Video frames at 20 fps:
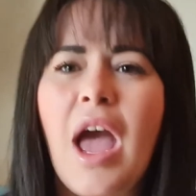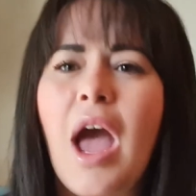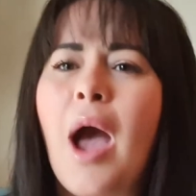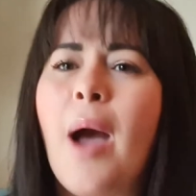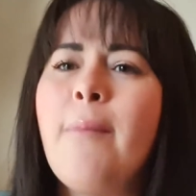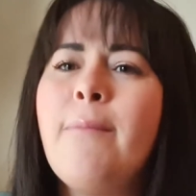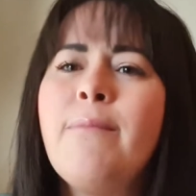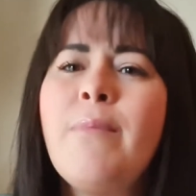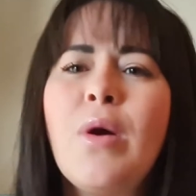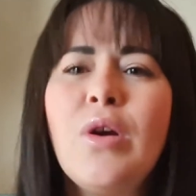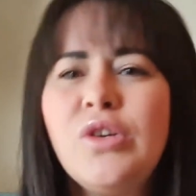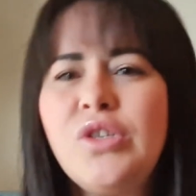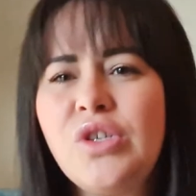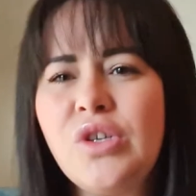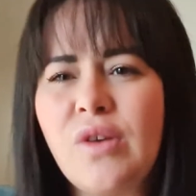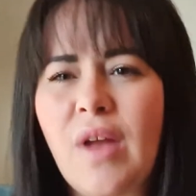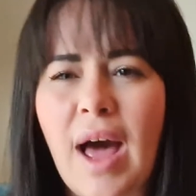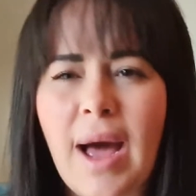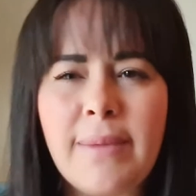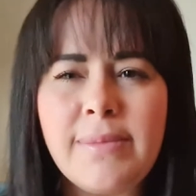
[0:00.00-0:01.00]

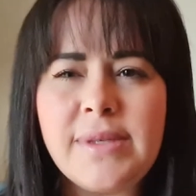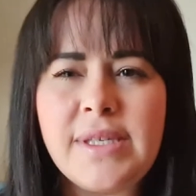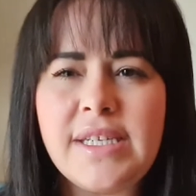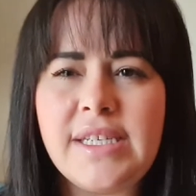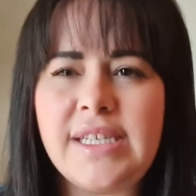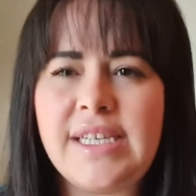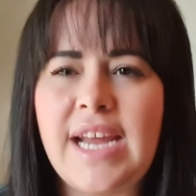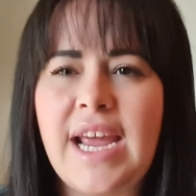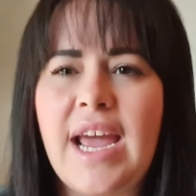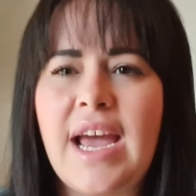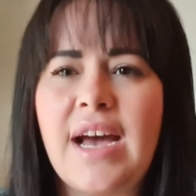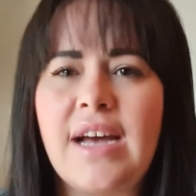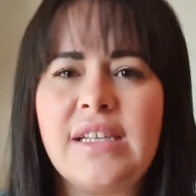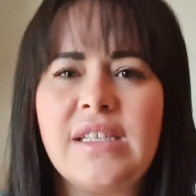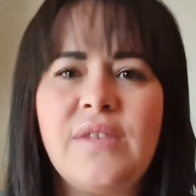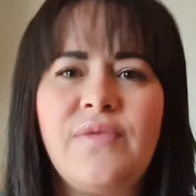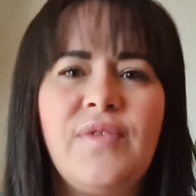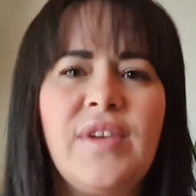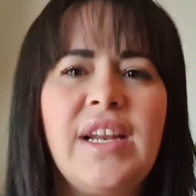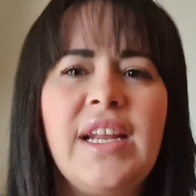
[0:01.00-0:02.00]
emotional ups and
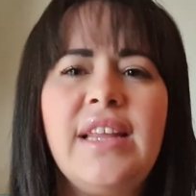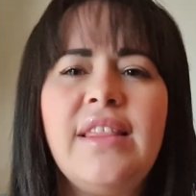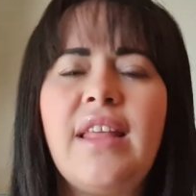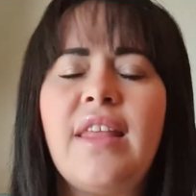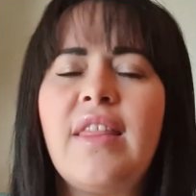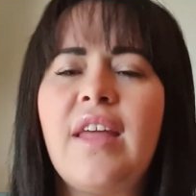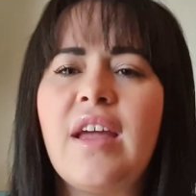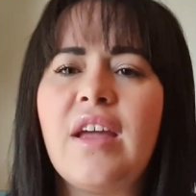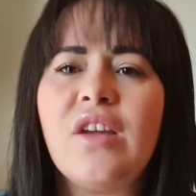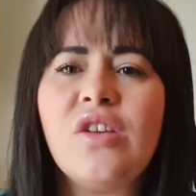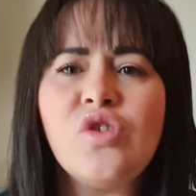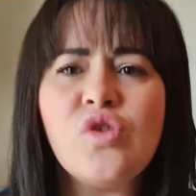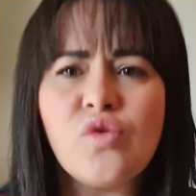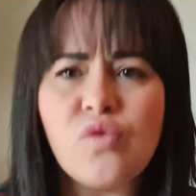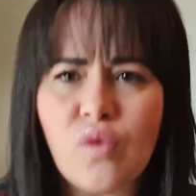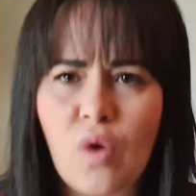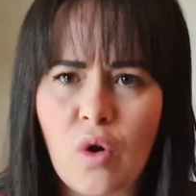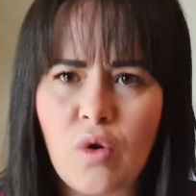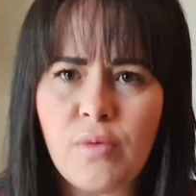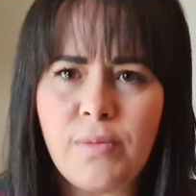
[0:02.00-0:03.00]
downs, feeling that they're
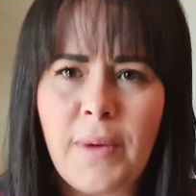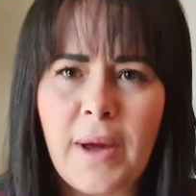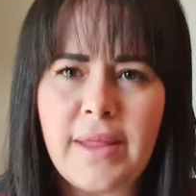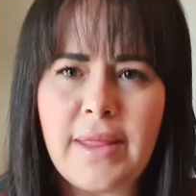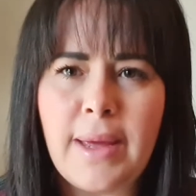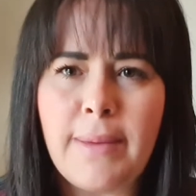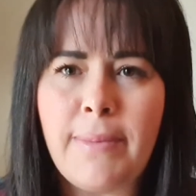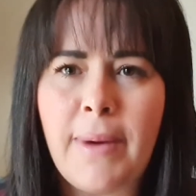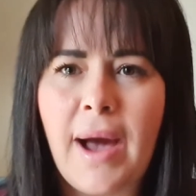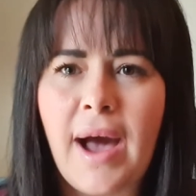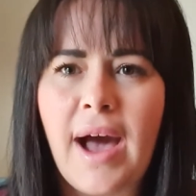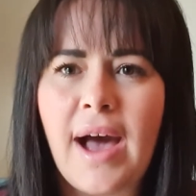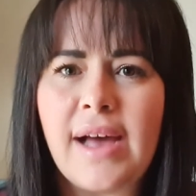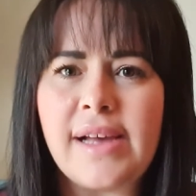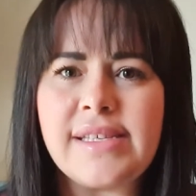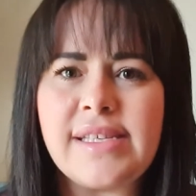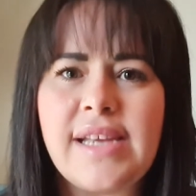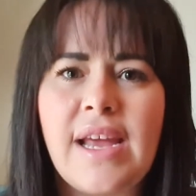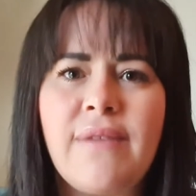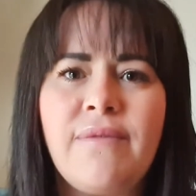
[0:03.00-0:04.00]
controlled by their
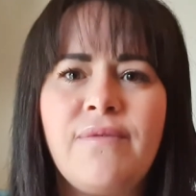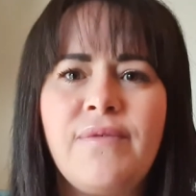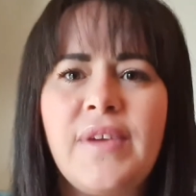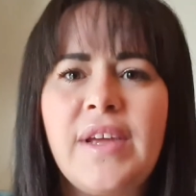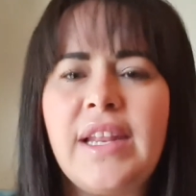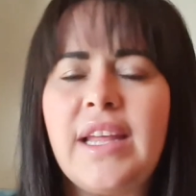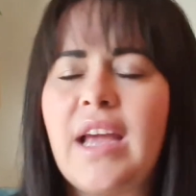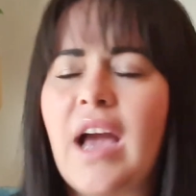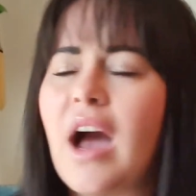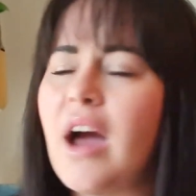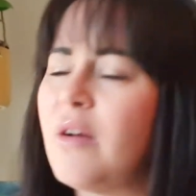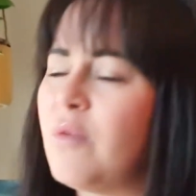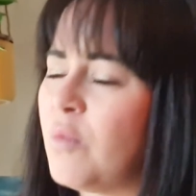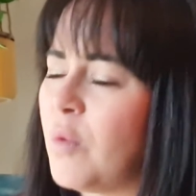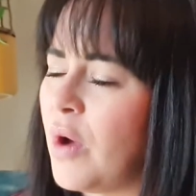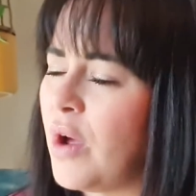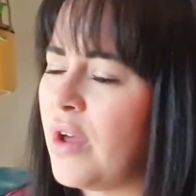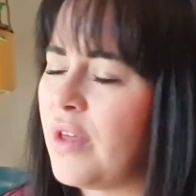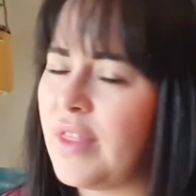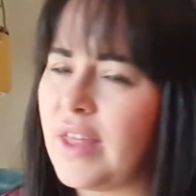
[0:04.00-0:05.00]
past and feeling
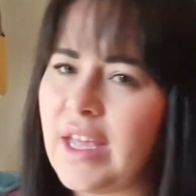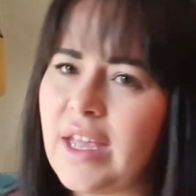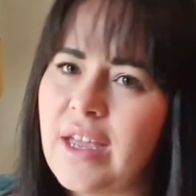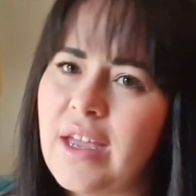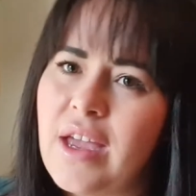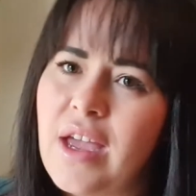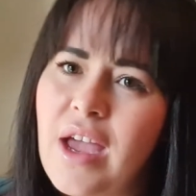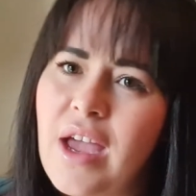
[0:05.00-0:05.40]
unworthy,